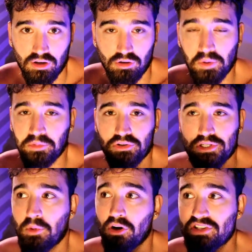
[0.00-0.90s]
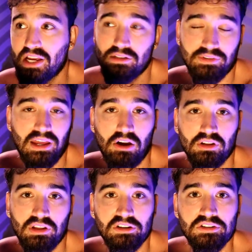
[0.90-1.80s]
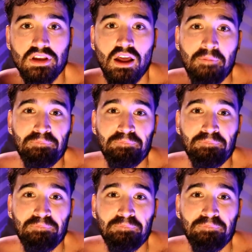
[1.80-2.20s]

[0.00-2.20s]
You remember those smart scientific calculators?